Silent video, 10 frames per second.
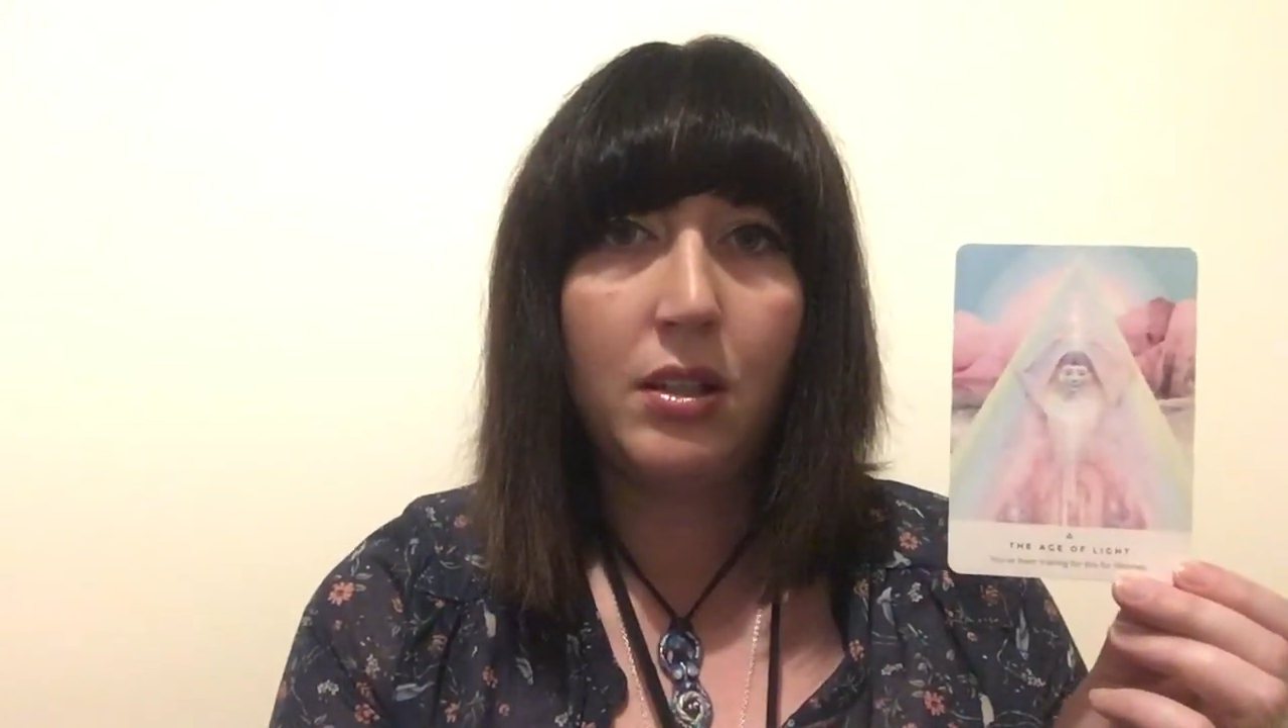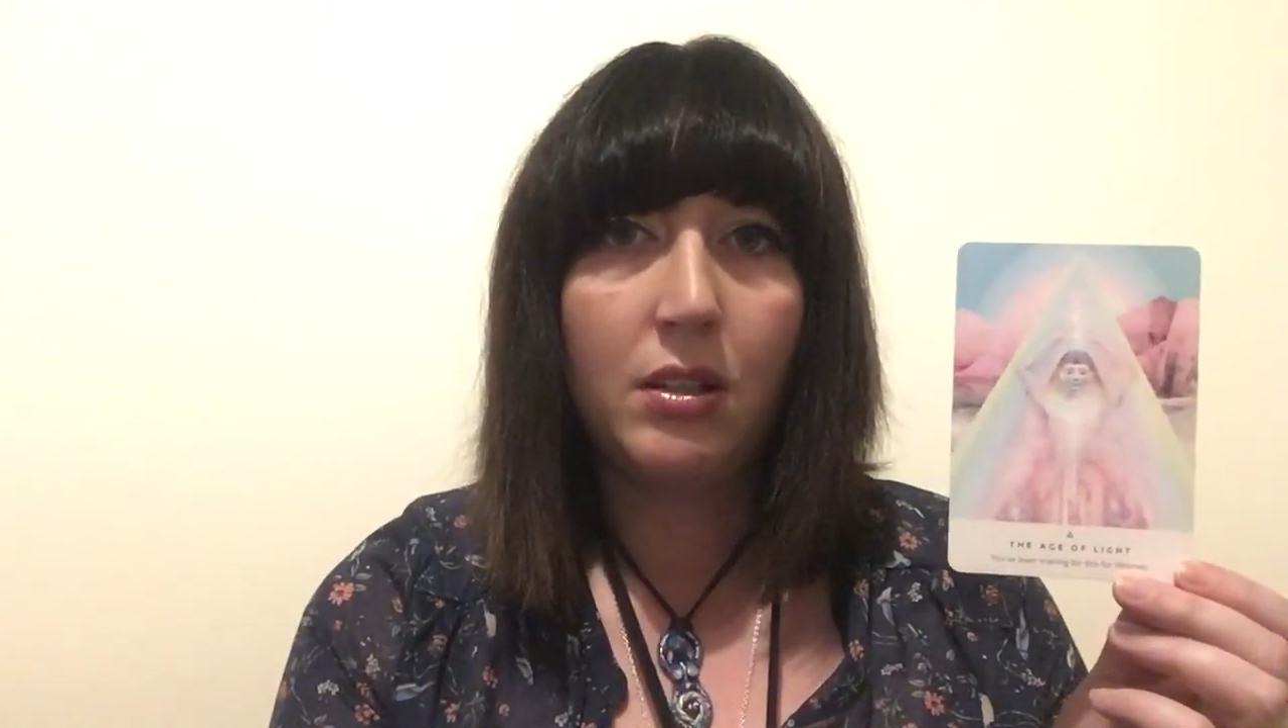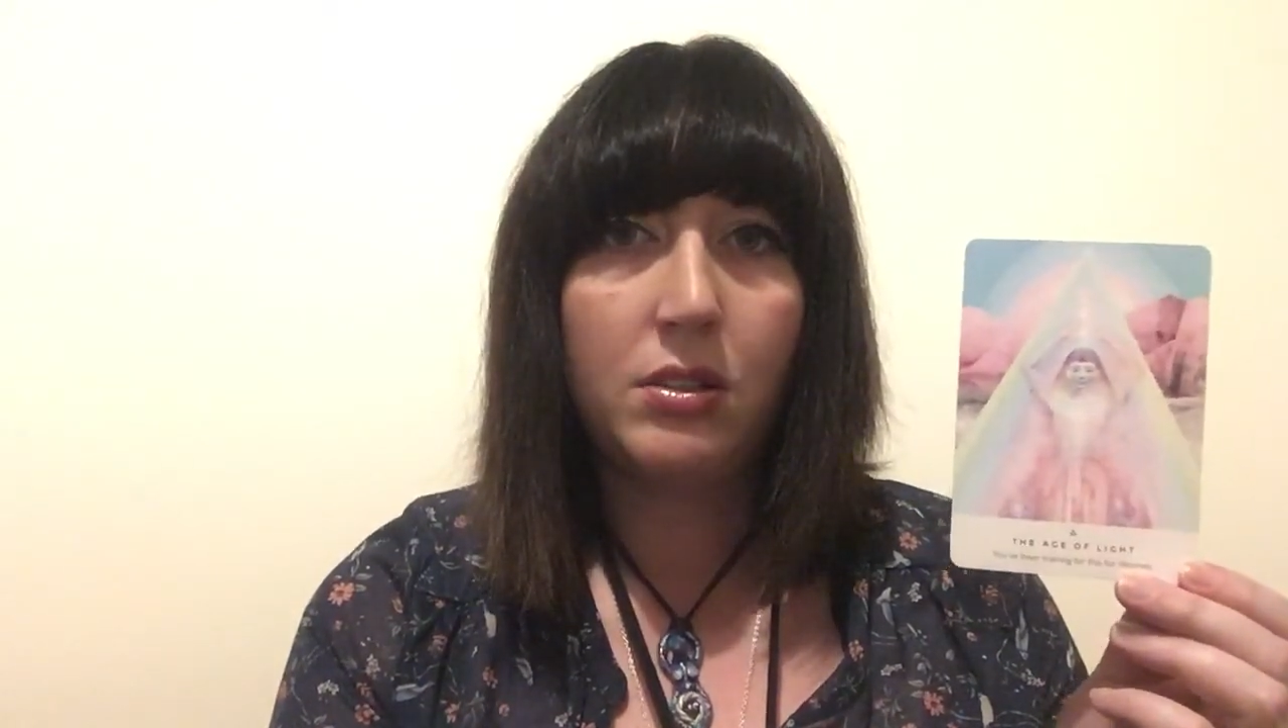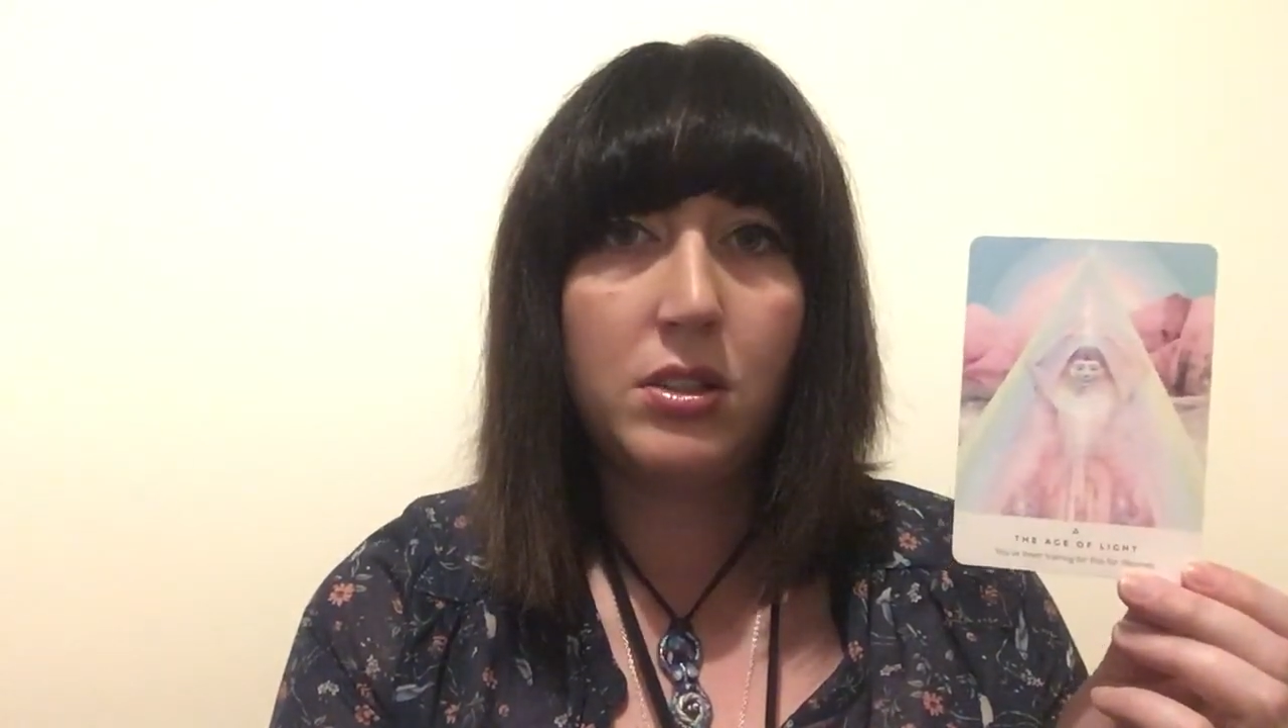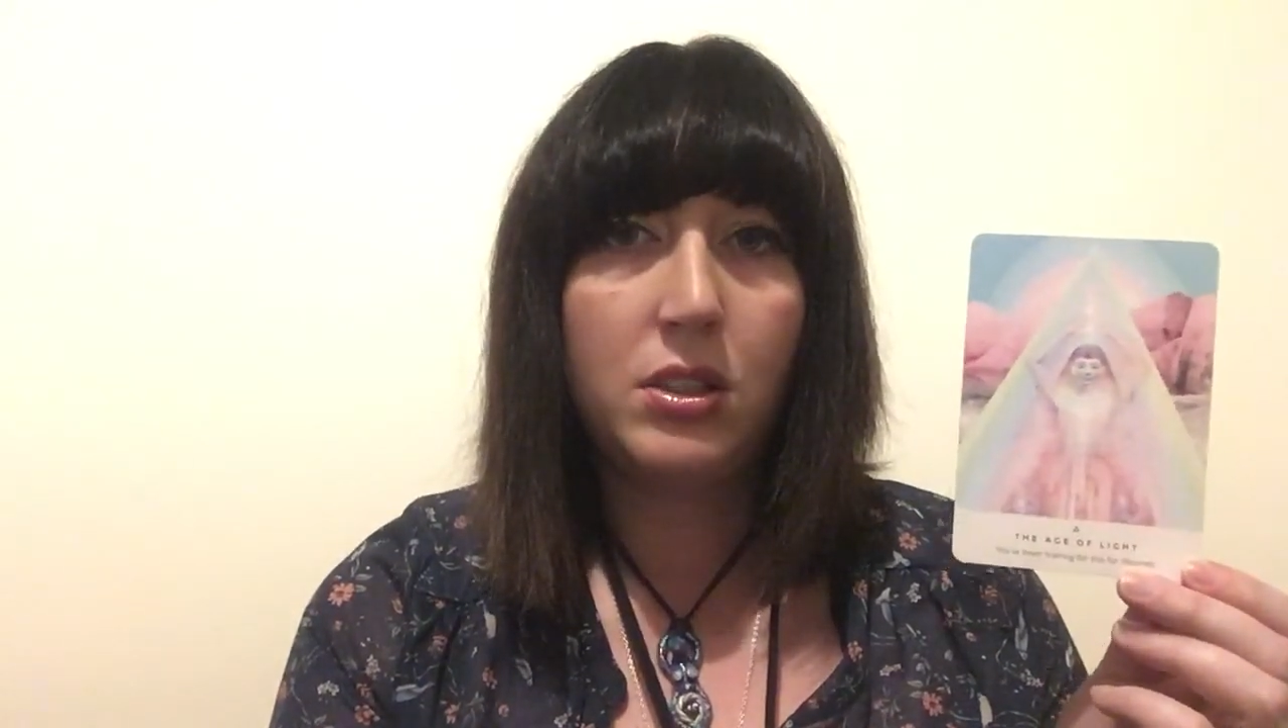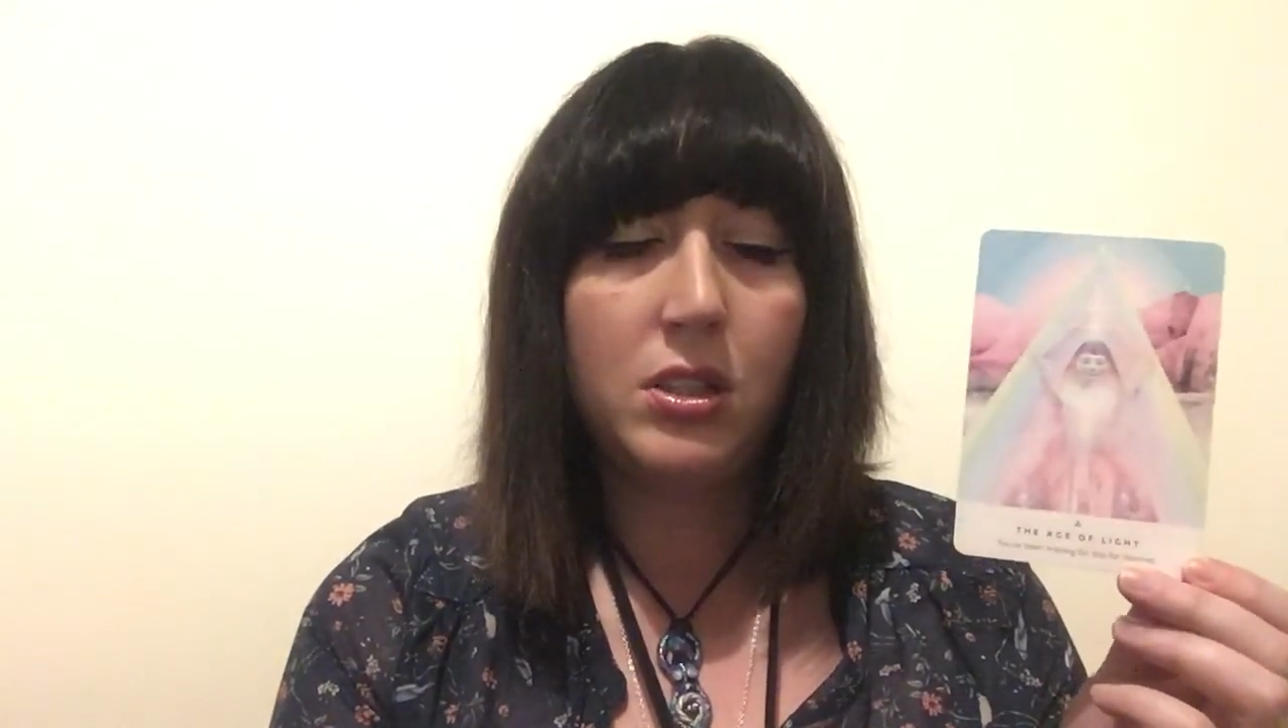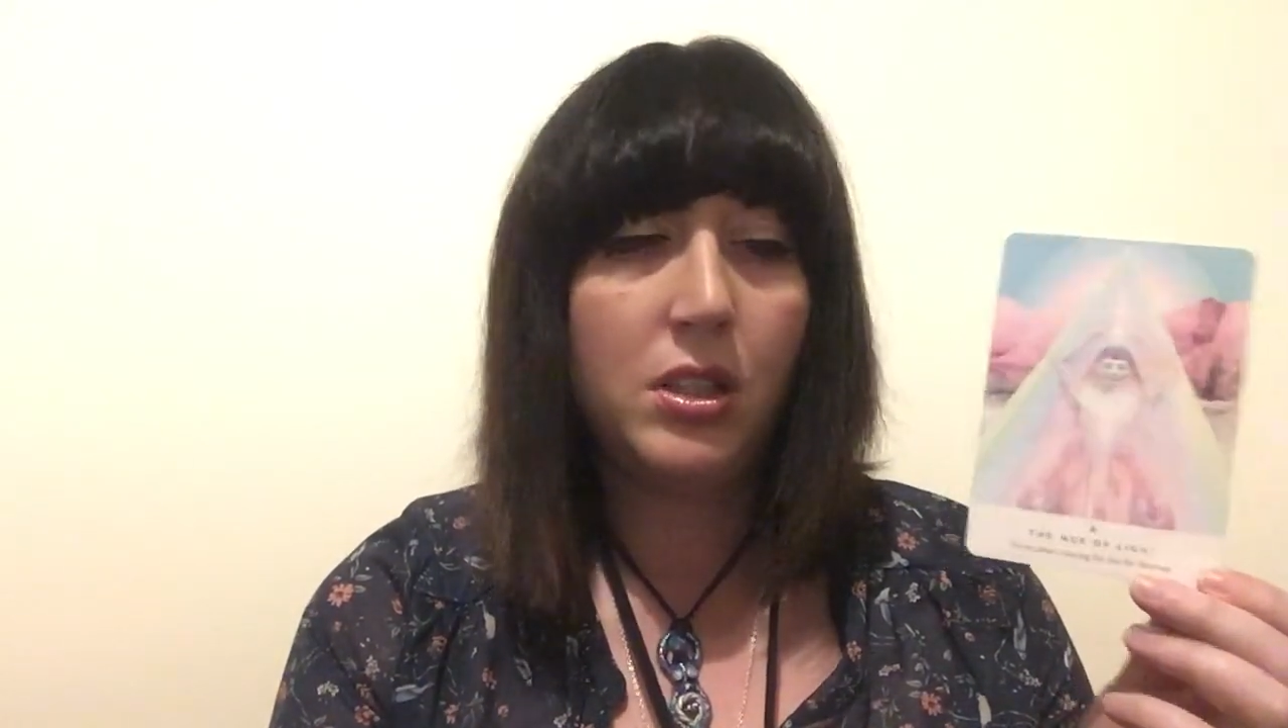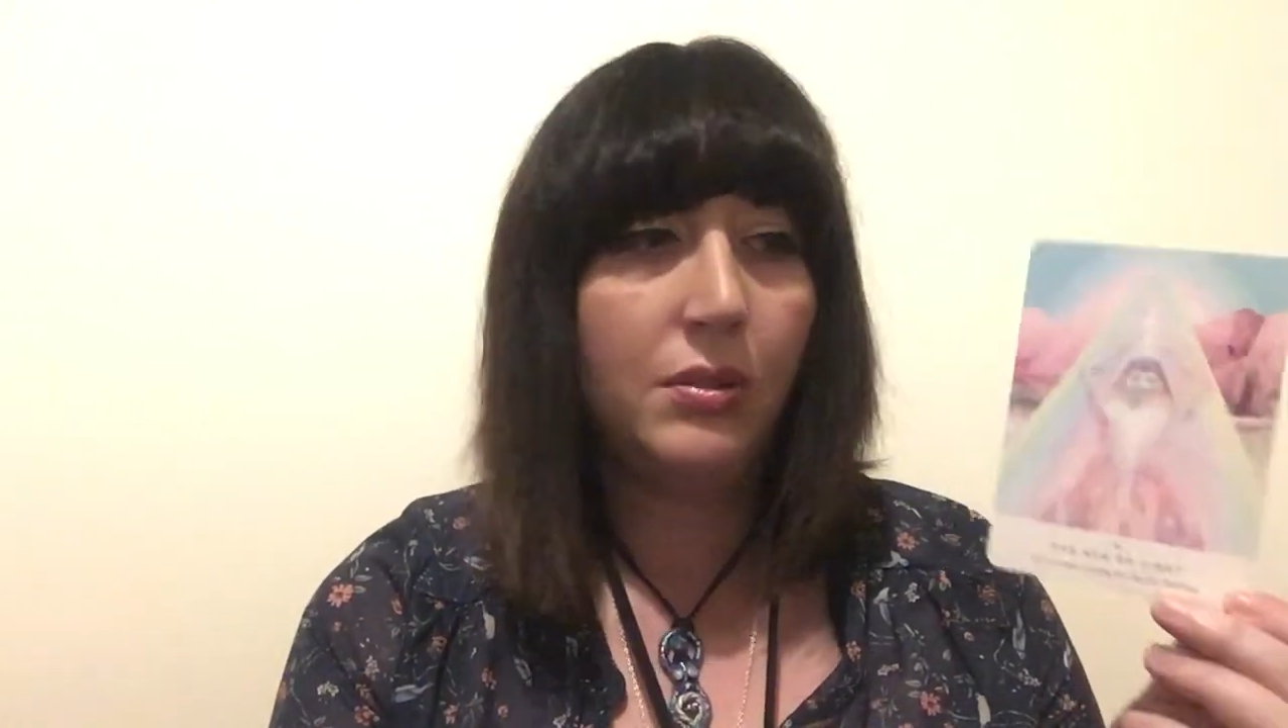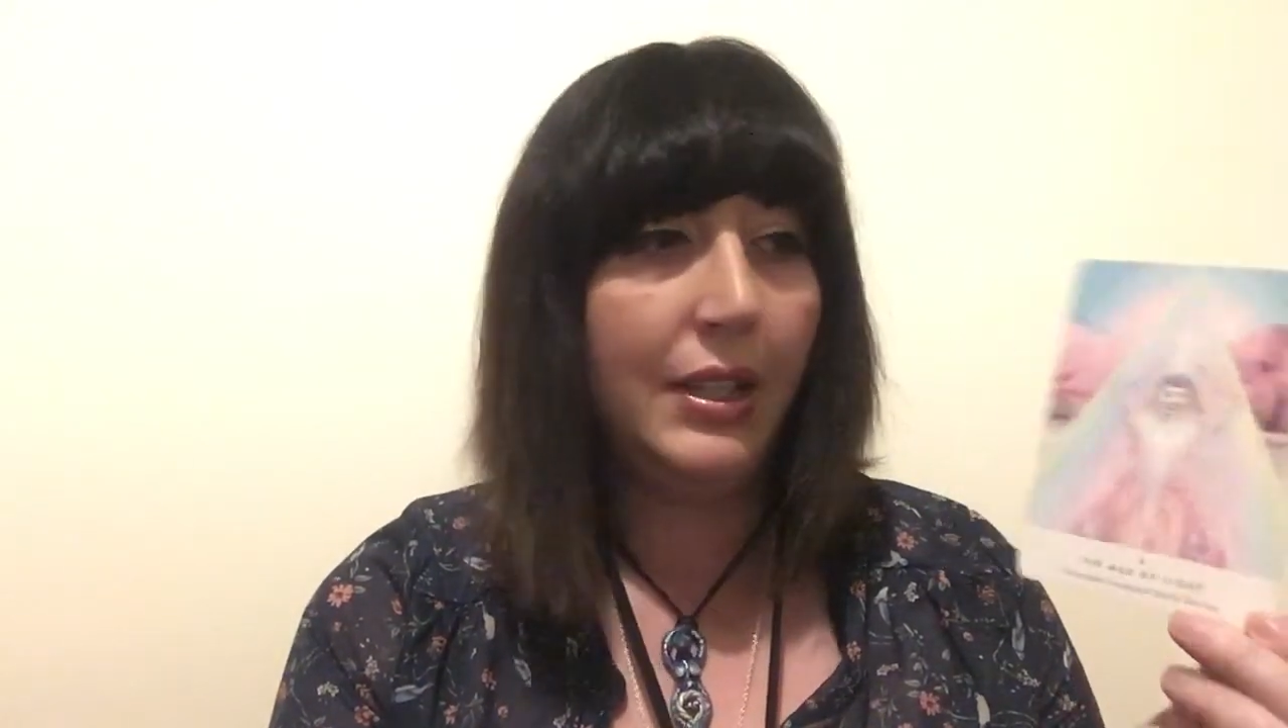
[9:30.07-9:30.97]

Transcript: asked to do